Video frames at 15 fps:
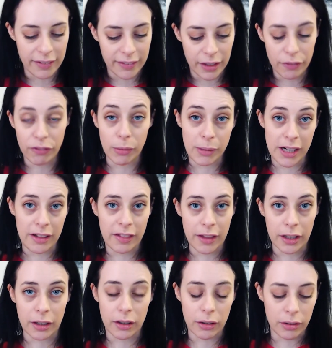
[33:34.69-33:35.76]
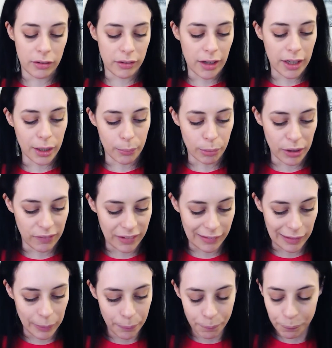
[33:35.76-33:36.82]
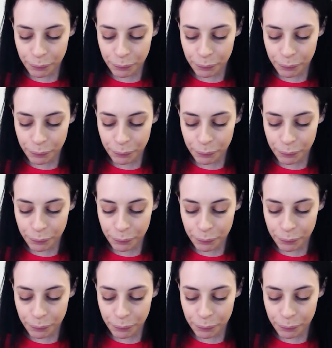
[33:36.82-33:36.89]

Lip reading: it from anything undertaken previously.